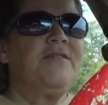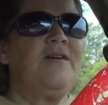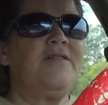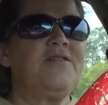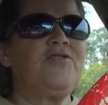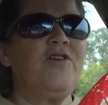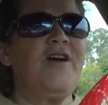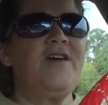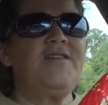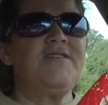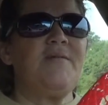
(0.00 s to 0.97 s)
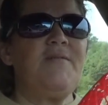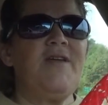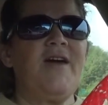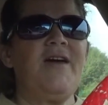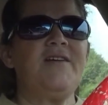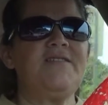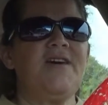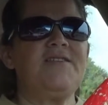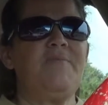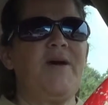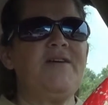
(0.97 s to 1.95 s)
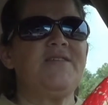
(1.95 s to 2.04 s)
And the trains, I mean, I guess
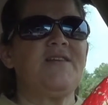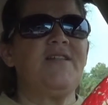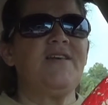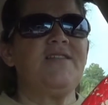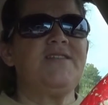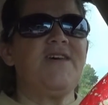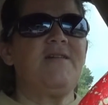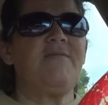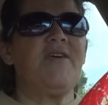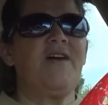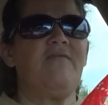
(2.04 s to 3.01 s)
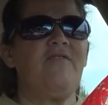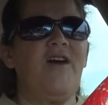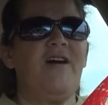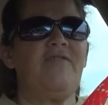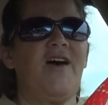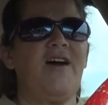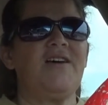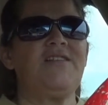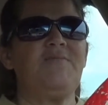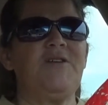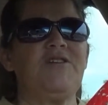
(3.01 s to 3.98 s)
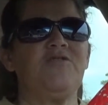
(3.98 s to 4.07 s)
that's basically the same thing. If you had the
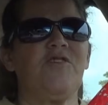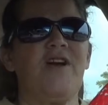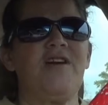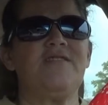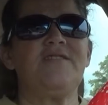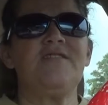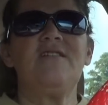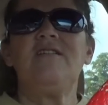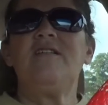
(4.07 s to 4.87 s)
high-speed trains,